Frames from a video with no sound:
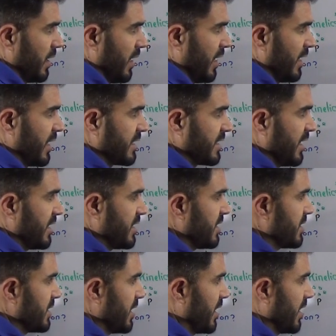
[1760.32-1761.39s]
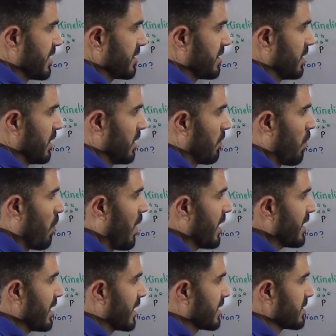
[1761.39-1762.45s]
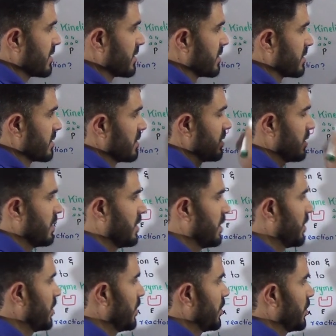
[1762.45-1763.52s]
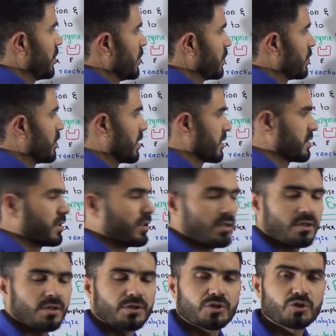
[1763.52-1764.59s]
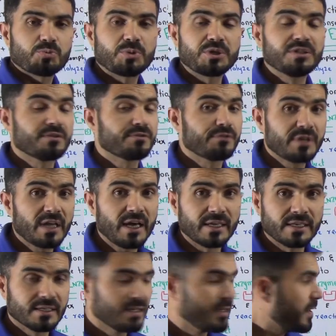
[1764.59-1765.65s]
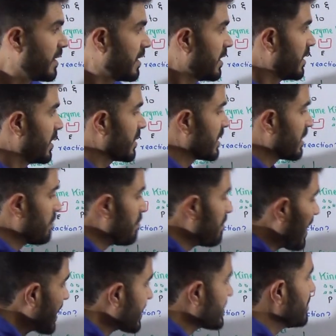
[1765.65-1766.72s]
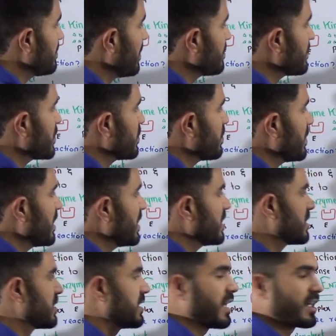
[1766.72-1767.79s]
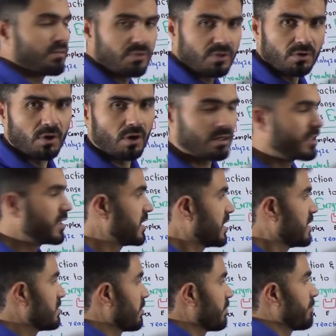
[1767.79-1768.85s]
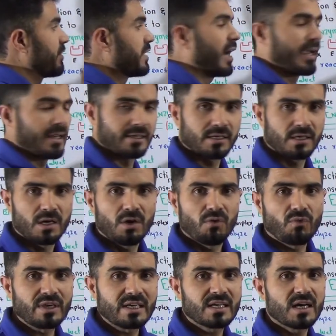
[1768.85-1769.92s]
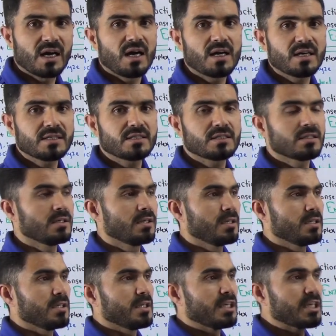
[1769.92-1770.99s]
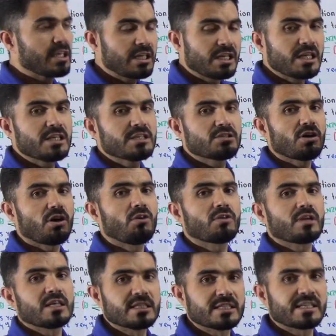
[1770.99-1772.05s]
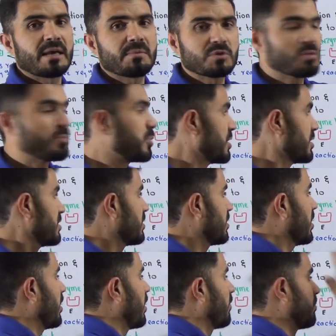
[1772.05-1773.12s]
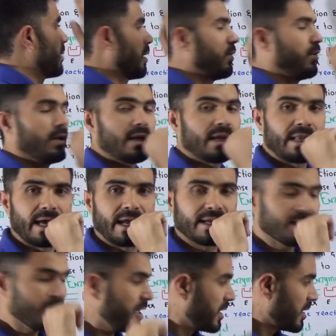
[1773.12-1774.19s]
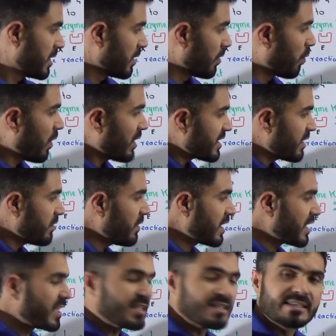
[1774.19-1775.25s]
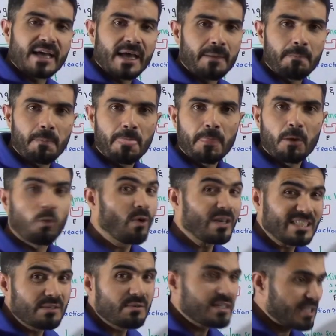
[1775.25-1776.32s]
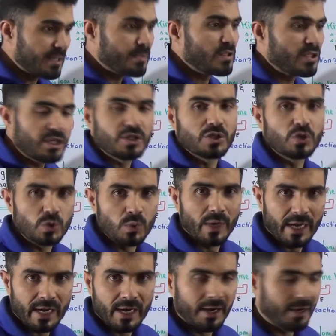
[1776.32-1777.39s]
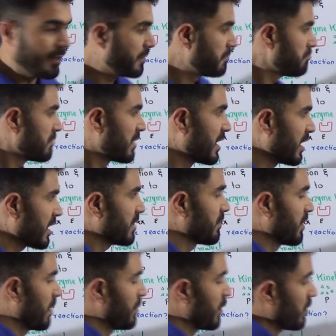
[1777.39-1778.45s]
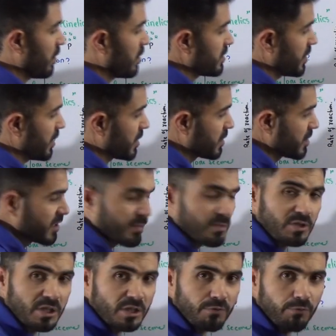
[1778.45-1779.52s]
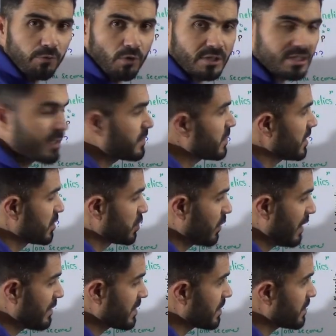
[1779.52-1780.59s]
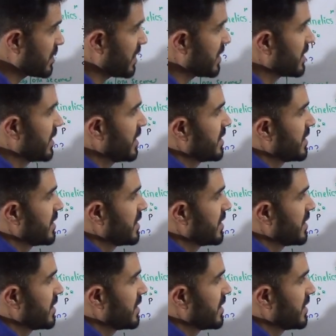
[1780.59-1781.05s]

and attaches at the y-axis, you got speed of 9. The maximum speed that we got is of 9. We can't increase our enzyme speed above 9. Whatever substrate you add, nothing will, because at substrate 12 substrate,